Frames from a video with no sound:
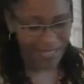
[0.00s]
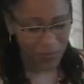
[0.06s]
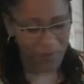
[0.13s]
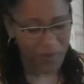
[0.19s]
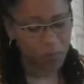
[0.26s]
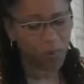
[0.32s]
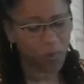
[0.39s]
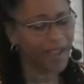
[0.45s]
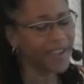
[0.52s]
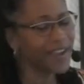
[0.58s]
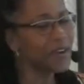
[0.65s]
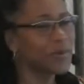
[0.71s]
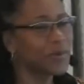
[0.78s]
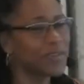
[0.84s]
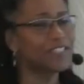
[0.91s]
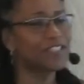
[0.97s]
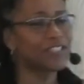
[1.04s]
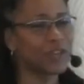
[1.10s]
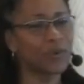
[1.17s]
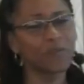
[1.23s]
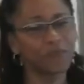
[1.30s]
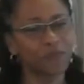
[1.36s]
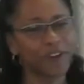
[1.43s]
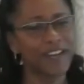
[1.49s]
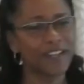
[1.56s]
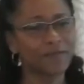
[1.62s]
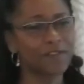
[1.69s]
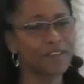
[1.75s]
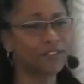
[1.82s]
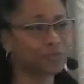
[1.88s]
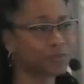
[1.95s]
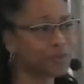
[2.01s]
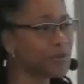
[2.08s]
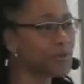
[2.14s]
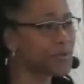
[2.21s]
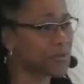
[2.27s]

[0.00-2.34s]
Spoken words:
Why are we so afraid of the truth?